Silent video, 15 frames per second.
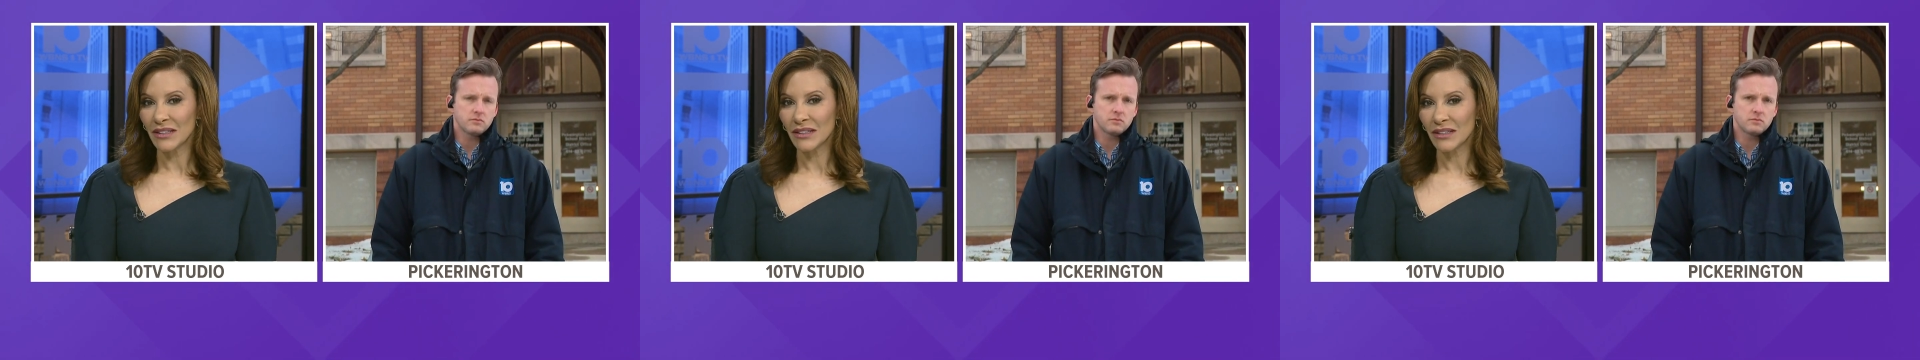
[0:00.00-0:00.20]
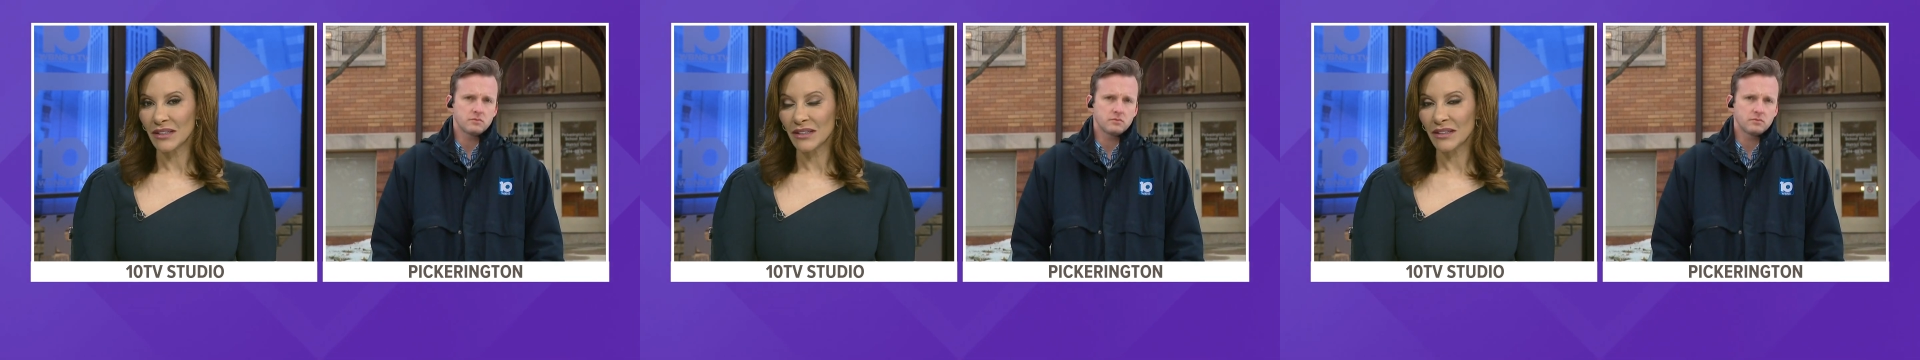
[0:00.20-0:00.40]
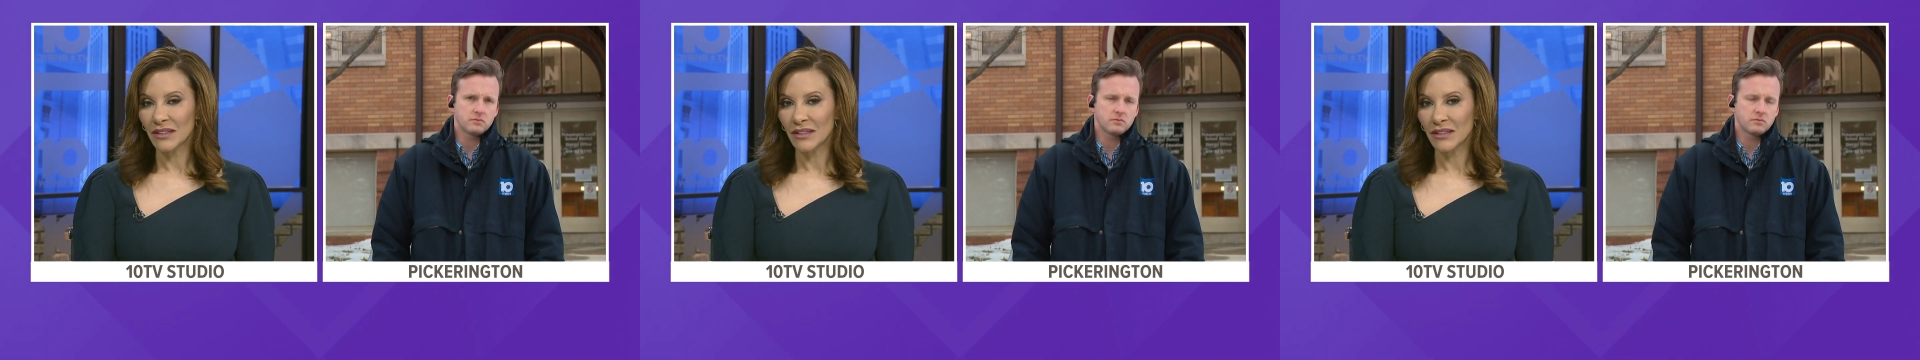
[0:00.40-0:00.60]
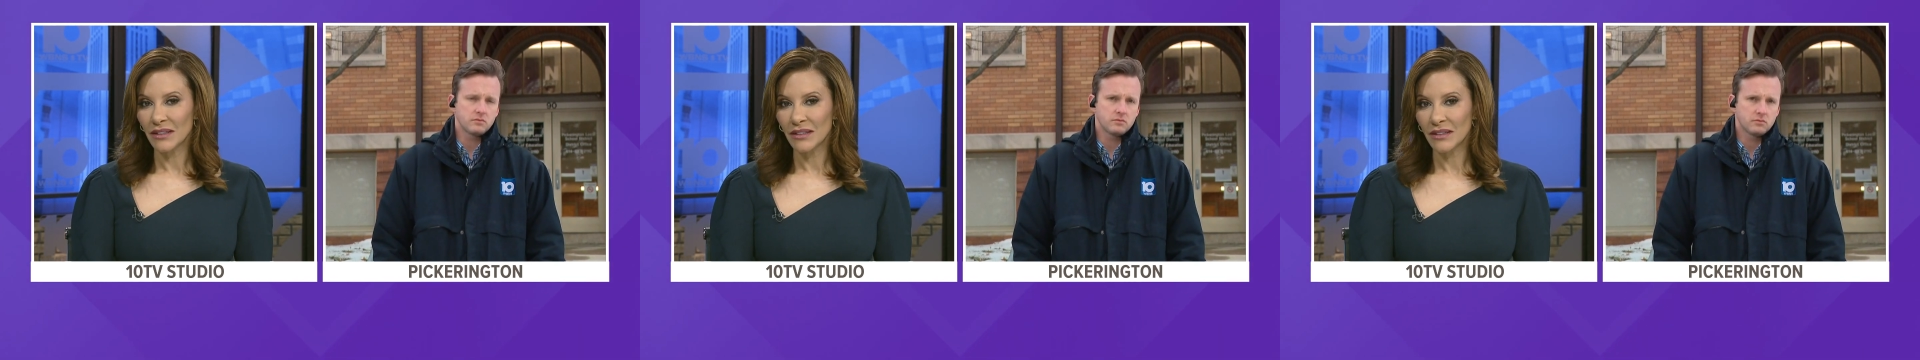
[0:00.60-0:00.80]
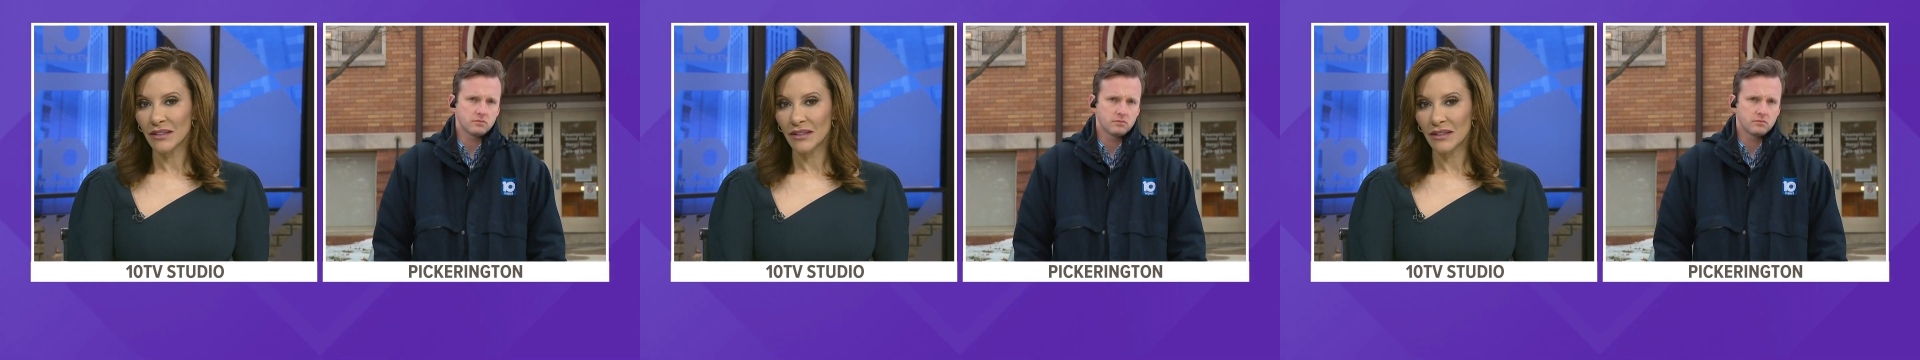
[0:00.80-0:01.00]

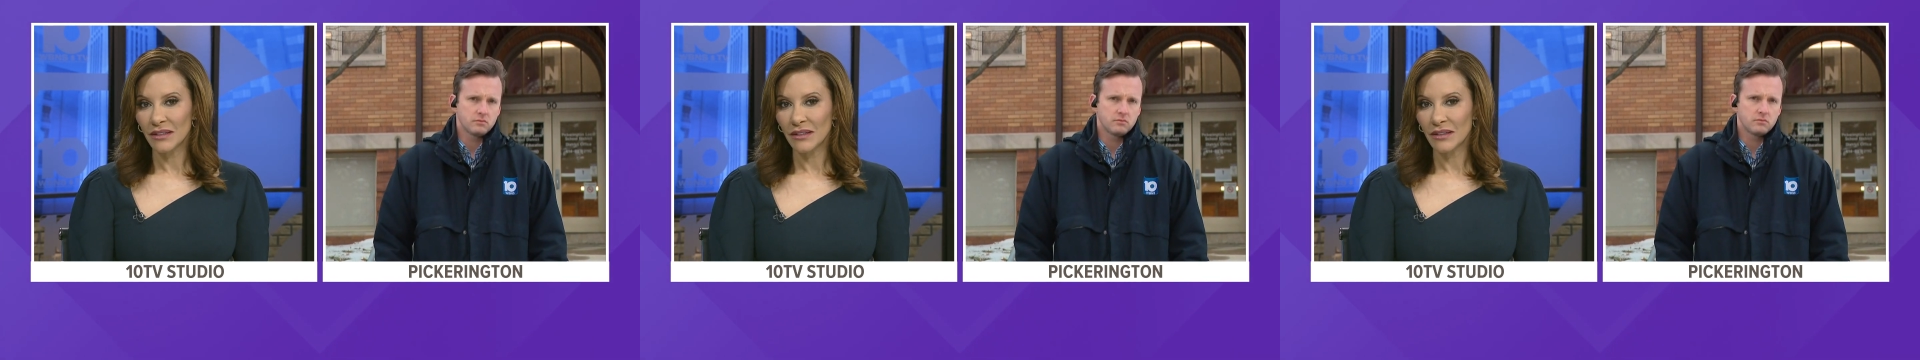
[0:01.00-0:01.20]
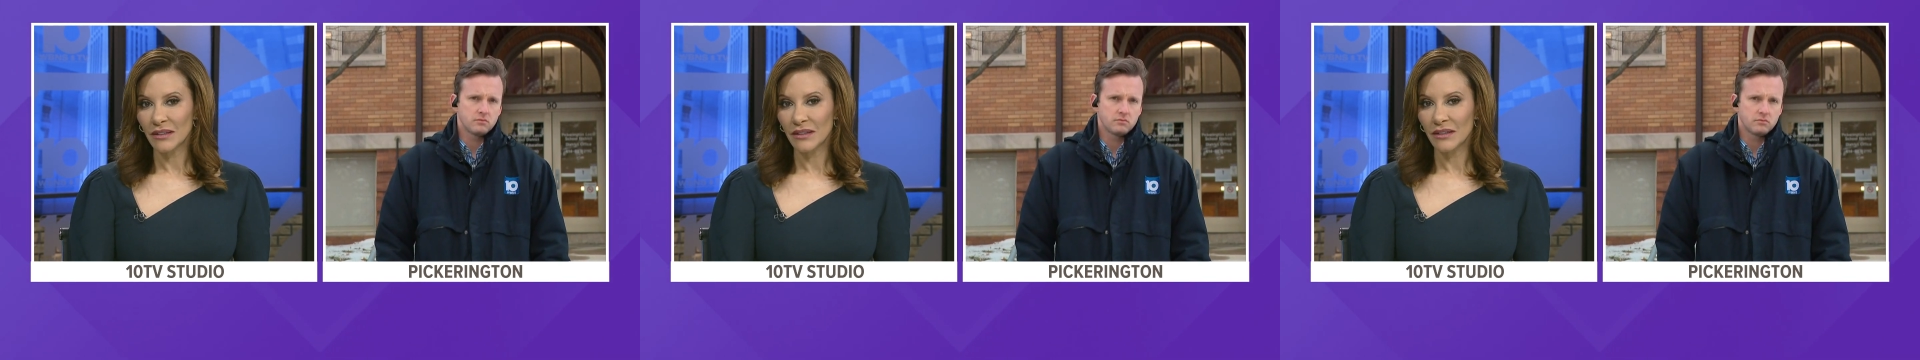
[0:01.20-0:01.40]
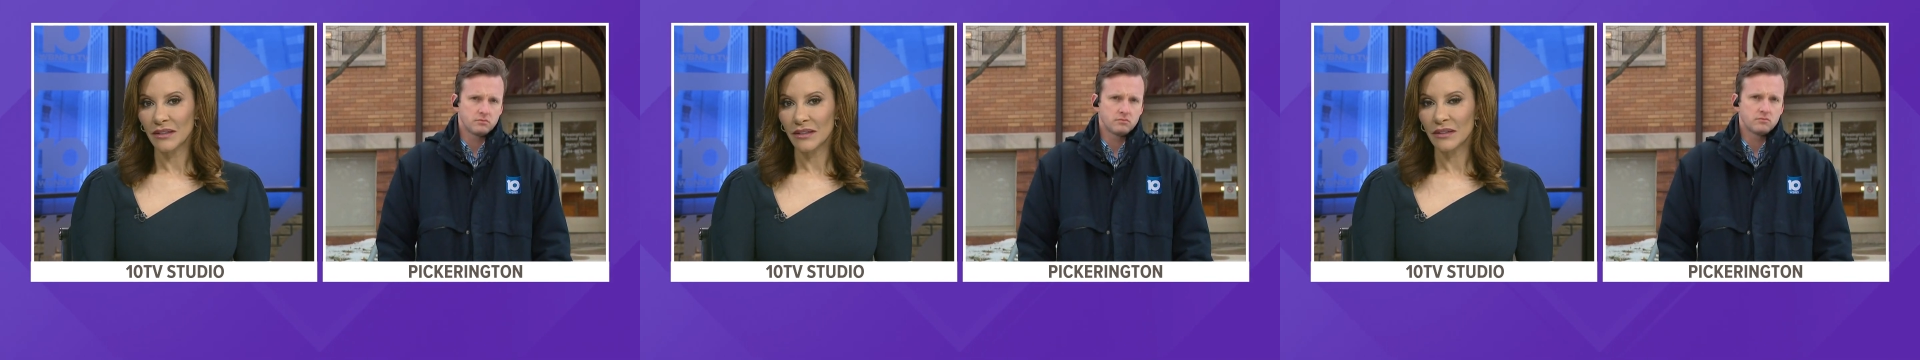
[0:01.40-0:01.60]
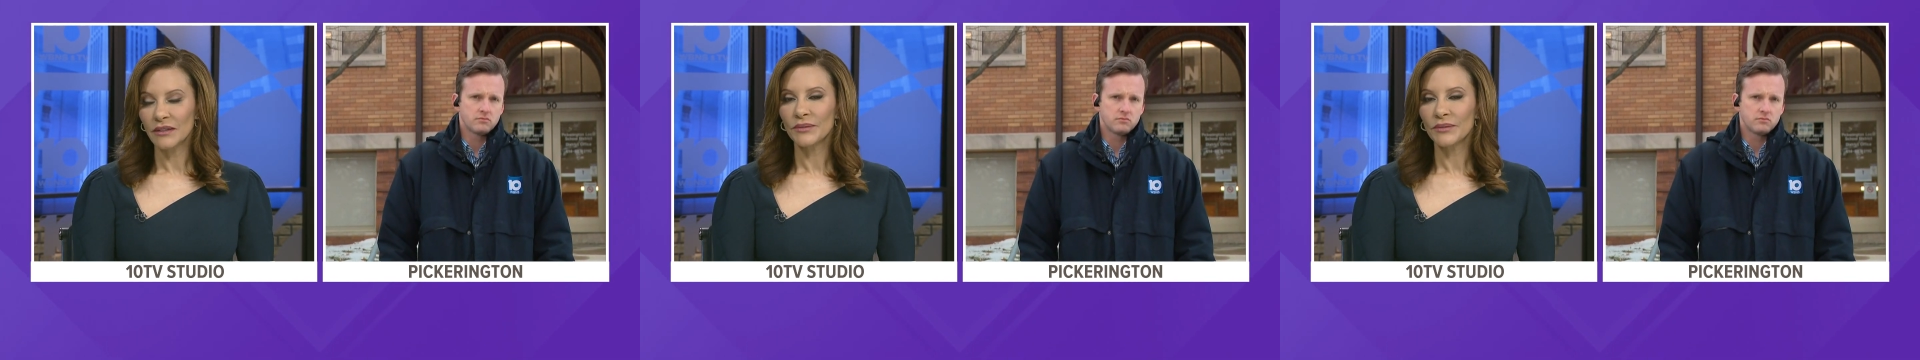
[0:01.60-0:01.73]
Nothing is said.